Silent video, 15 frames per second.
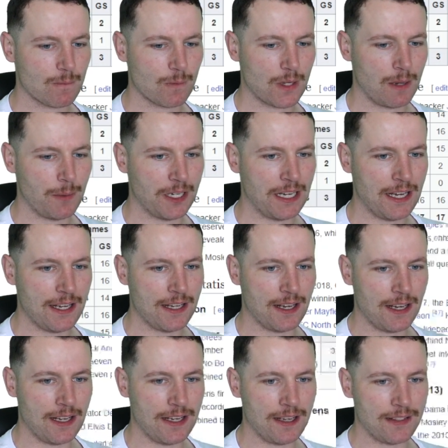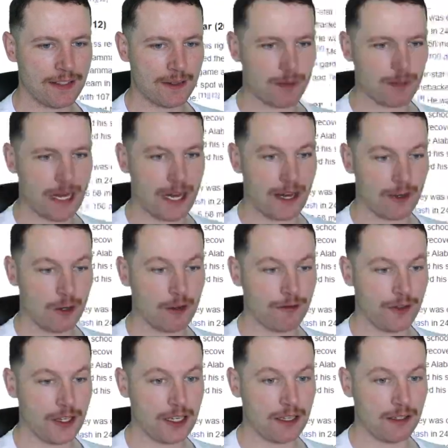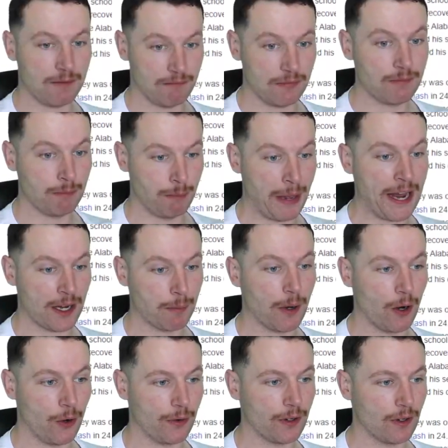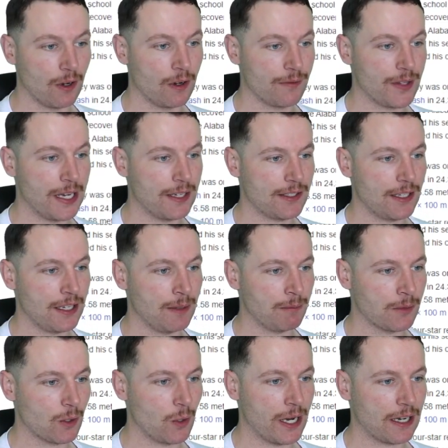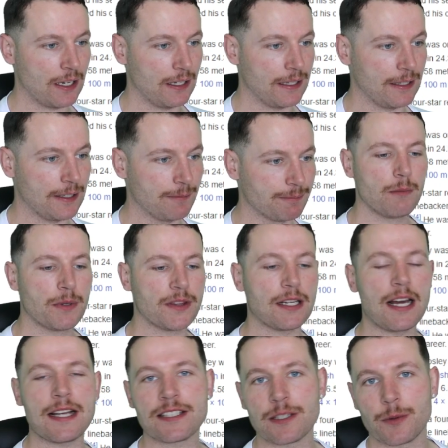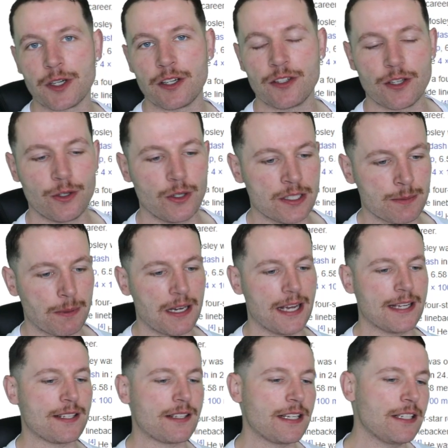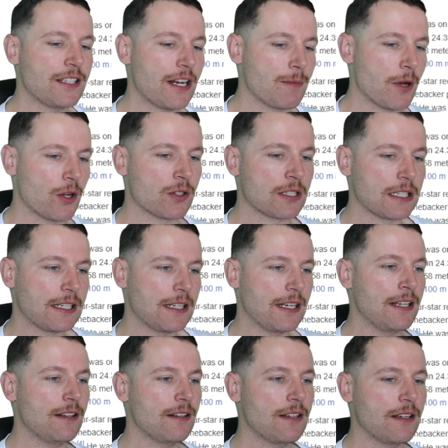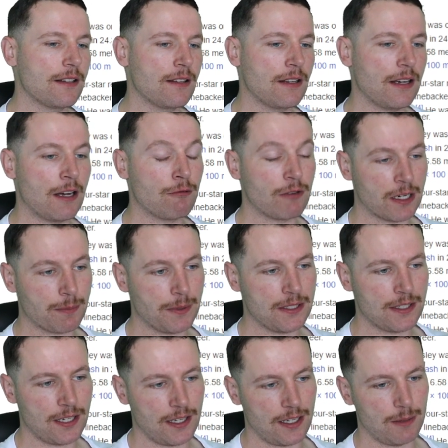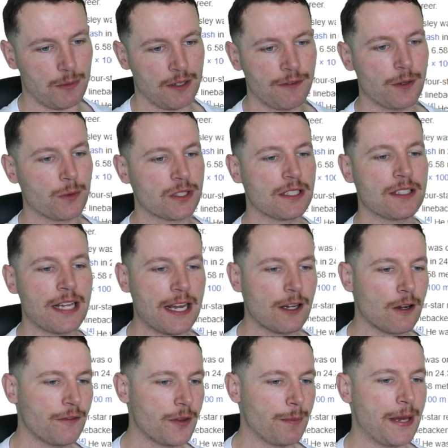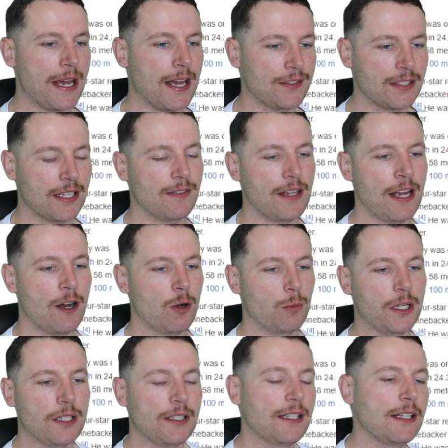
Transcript: he is part of the backbone of that team, quite clearly. But the last thing we're going to do is play CJ Mosley in a rugby team. If he was to take off the pads and the helmet...